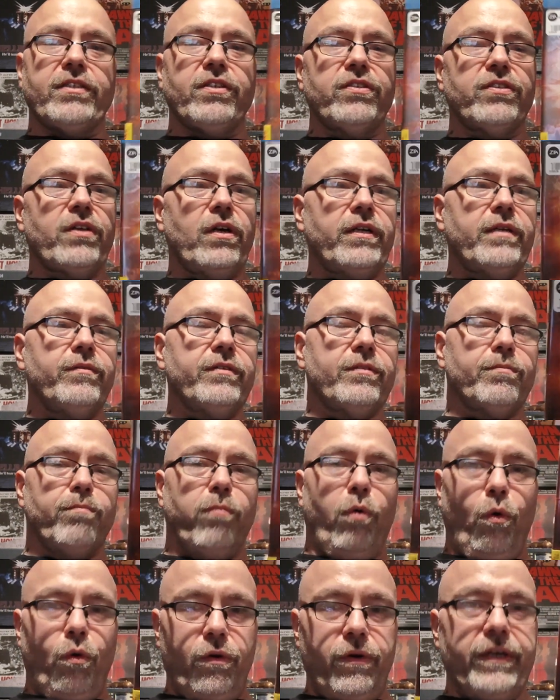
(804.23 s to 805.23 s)
I just thought it was
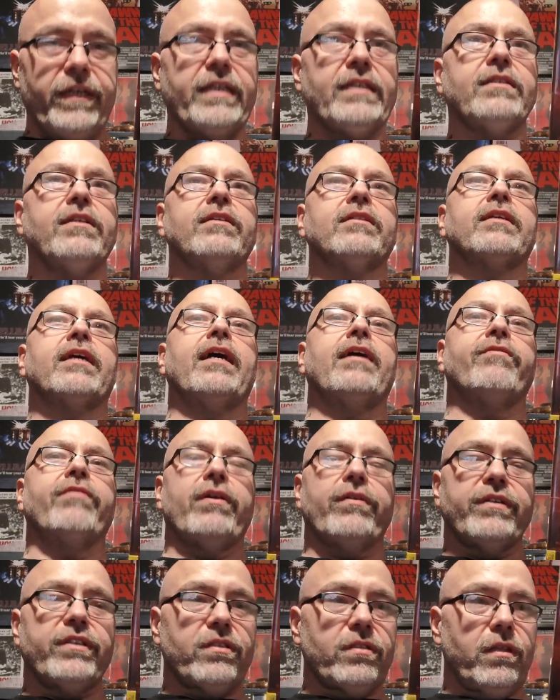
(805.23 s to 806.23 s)
boring and just kind of
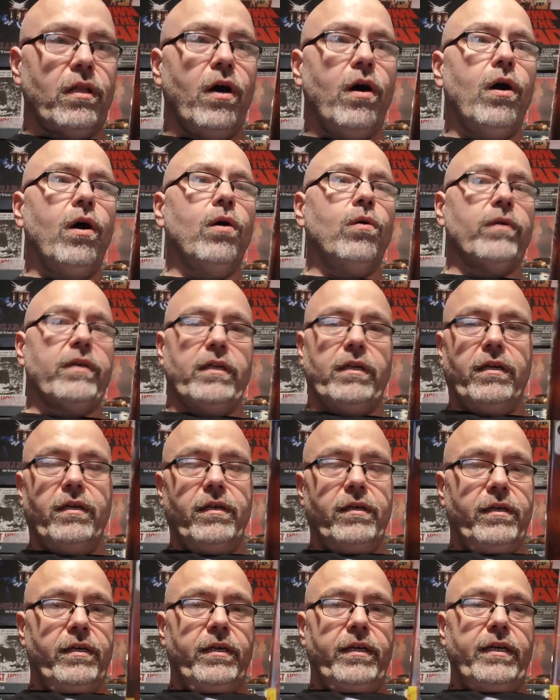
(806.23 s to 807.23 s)
very slow and
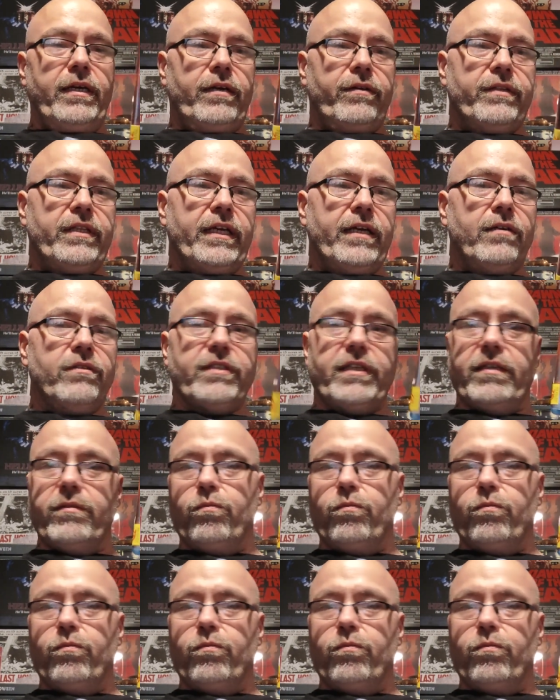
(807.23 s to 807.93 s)
everything else.